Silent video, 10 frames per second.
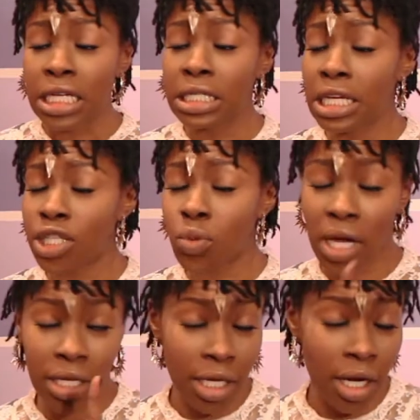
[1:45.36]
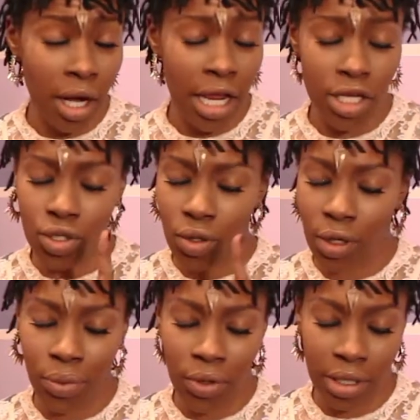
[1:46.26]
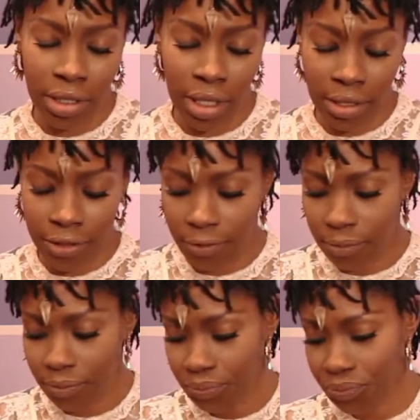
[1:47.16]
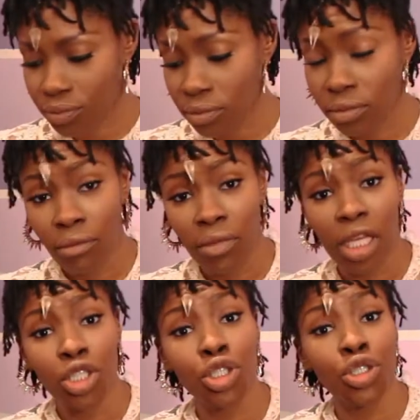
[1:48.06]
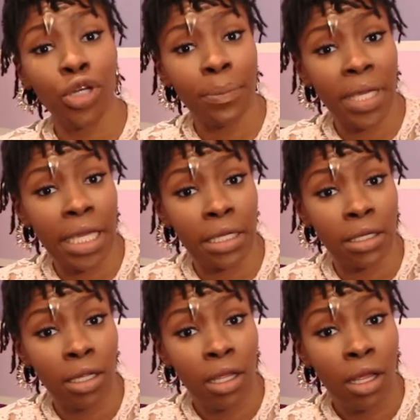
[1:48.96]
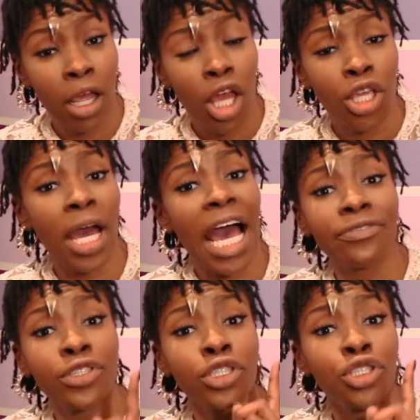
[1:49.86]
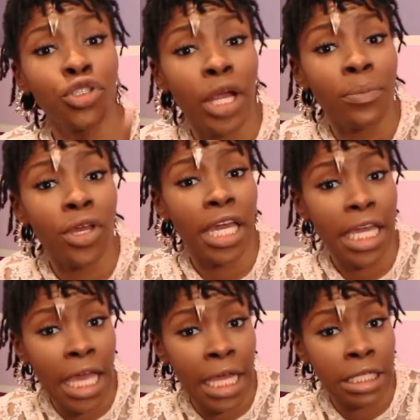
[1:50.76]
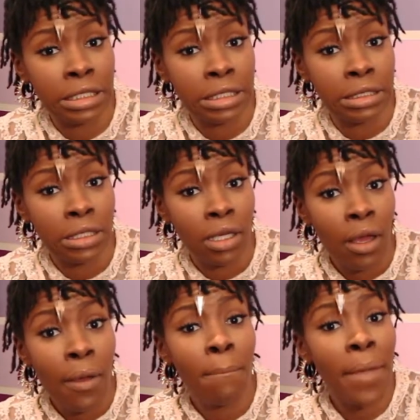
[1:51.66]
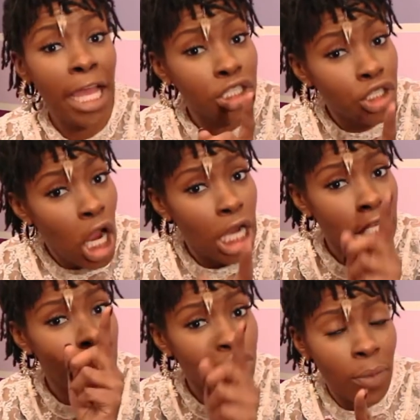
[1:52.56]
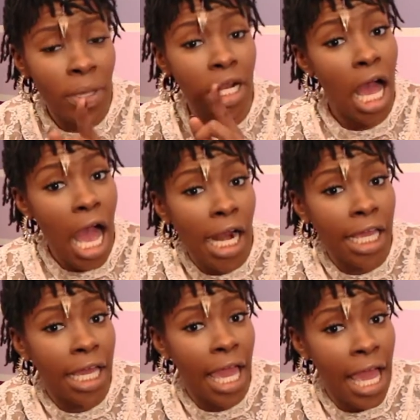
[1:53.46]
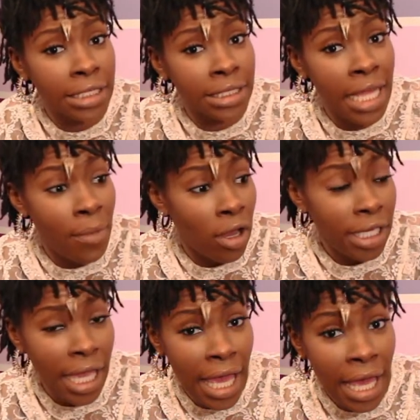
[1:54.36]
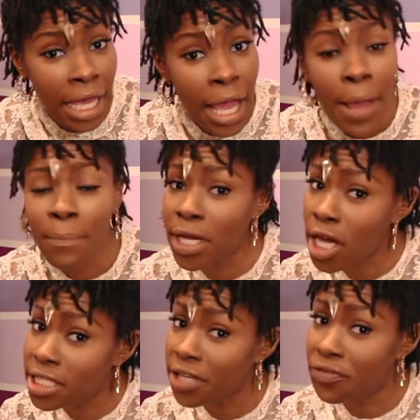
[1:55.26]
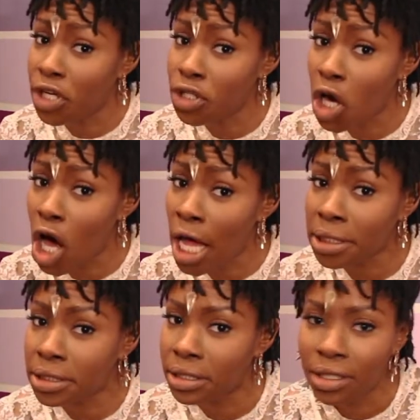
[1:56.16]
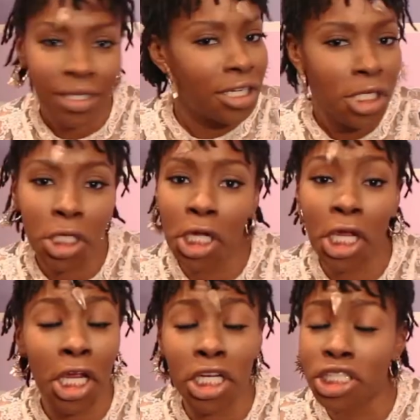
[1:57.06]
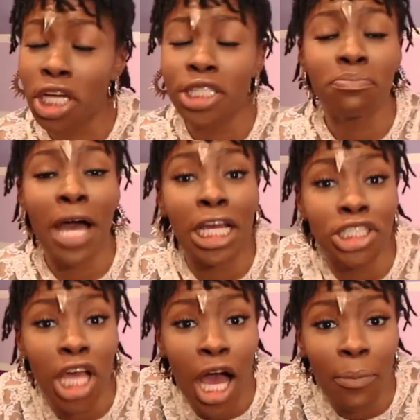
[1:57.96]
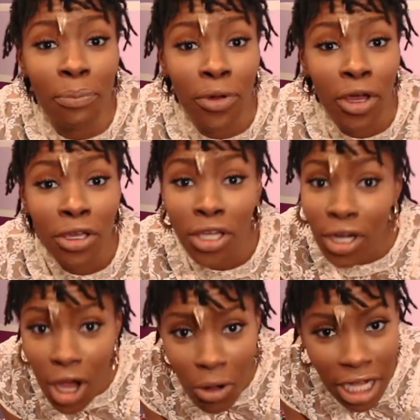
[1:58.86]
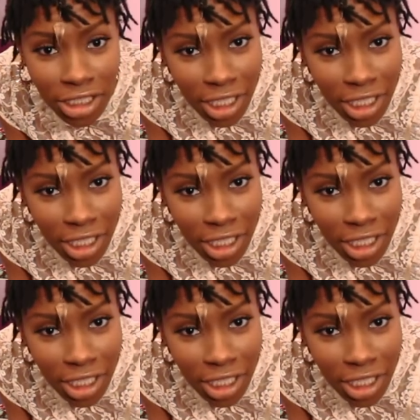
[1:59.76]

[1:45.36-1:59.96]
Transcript: This one here is so important. Trimming. You have to trim your ends. Make sure you're trimming all of your ends, them, okay? Because if you don't, your hair just mash up. You don't want